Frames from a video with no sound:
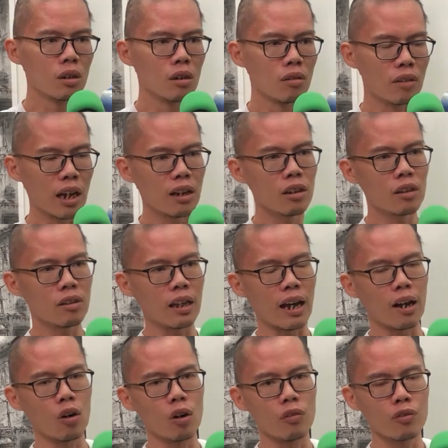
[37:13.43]
Then there
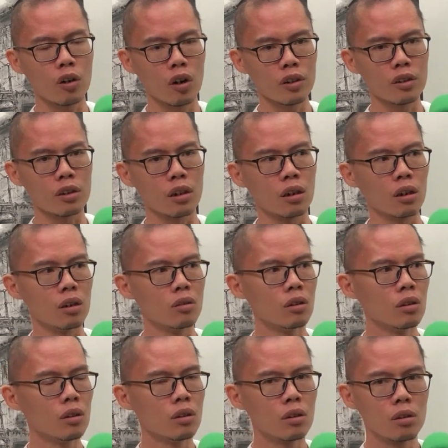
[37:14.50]
are, of course, the
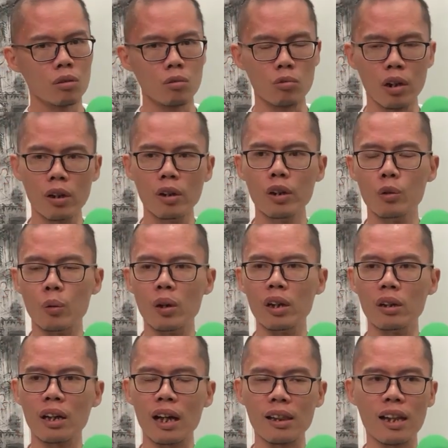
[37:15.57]
really,
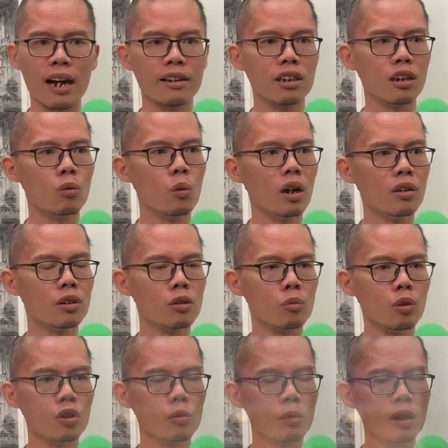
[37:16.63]
really lucky ones,
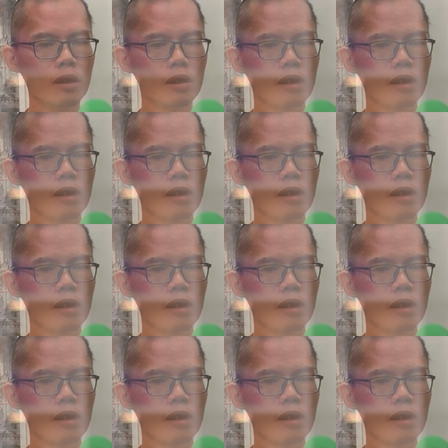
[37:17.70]
which means